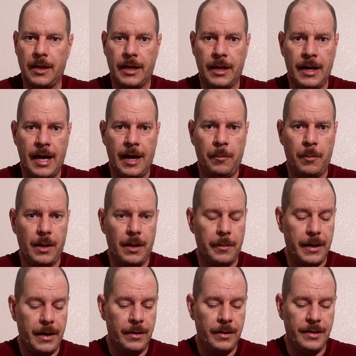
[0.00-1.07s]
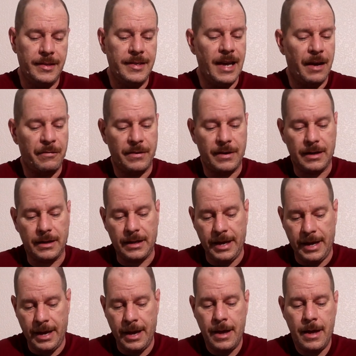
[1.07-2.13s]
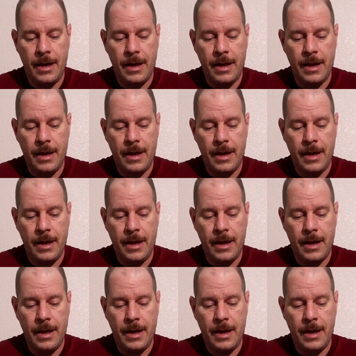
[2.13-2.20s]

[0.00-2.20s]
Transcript: like a 9mm, and definitely